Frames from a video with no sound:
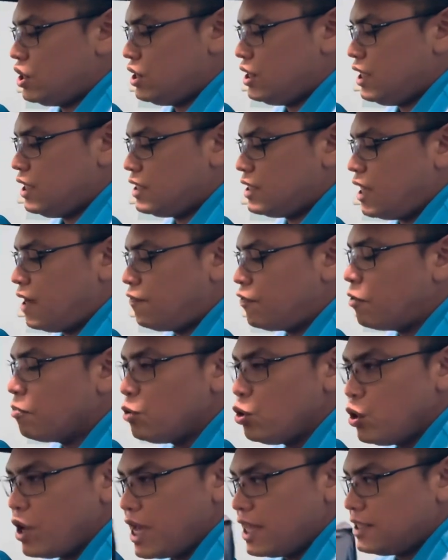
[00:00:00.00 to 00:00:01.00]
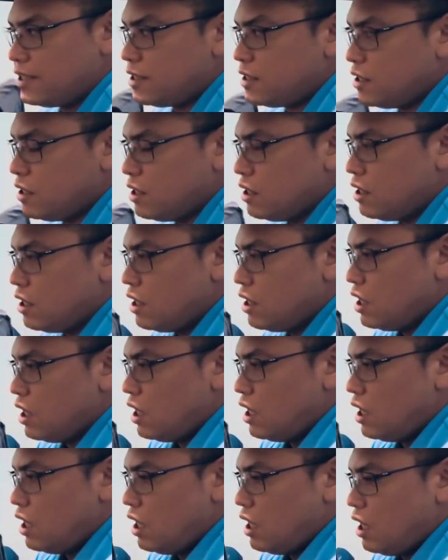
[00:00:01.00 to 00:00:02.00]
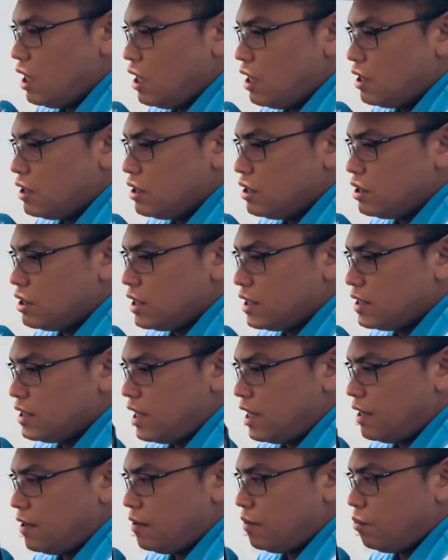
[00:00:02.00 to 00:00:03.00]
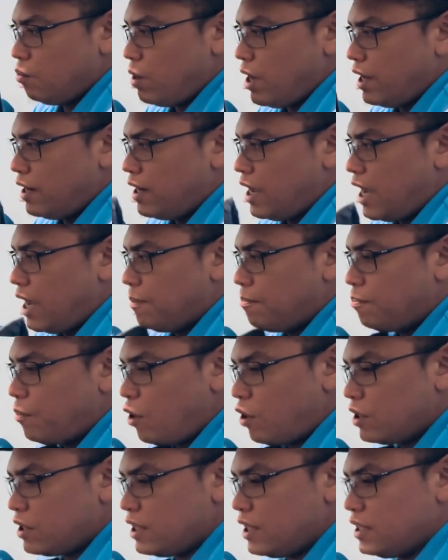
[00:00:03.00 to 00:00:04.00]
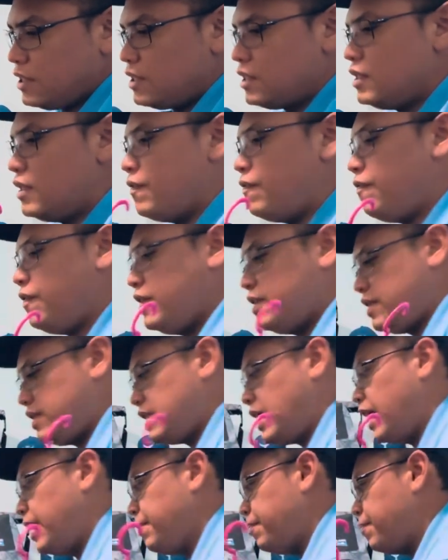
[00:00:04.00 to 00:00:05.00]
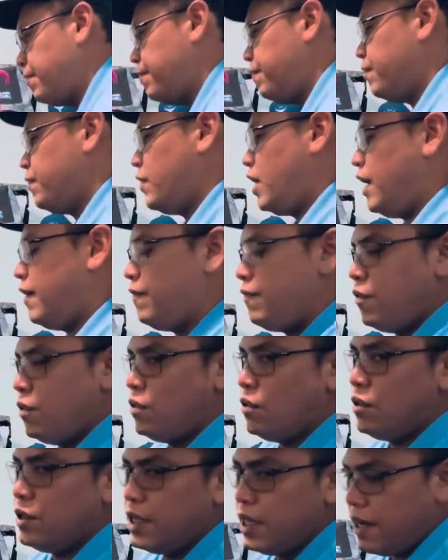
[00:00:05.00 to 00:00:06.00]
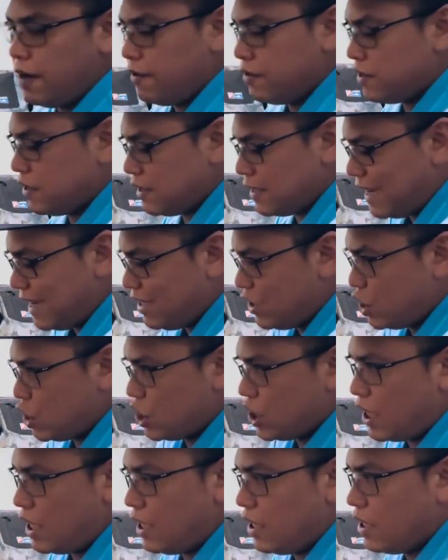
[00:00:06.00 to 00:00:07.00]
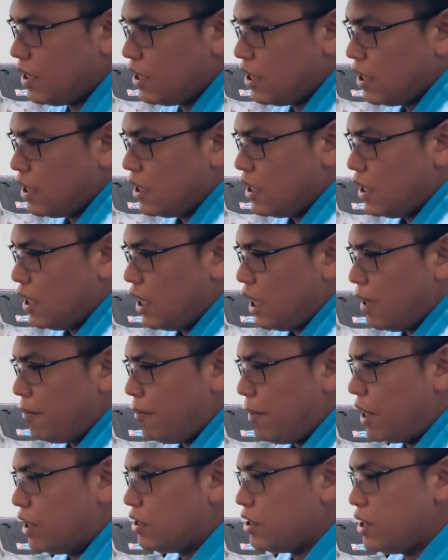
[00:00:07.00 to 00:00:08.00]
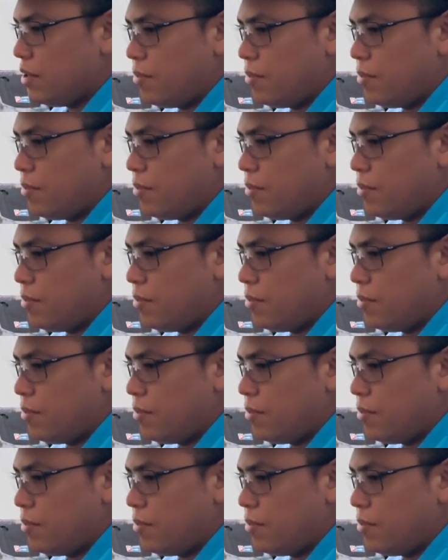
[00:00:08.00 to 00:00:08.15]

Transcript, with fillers: these are from US. Just that when I bought this the first time, I follow their size chart. I measure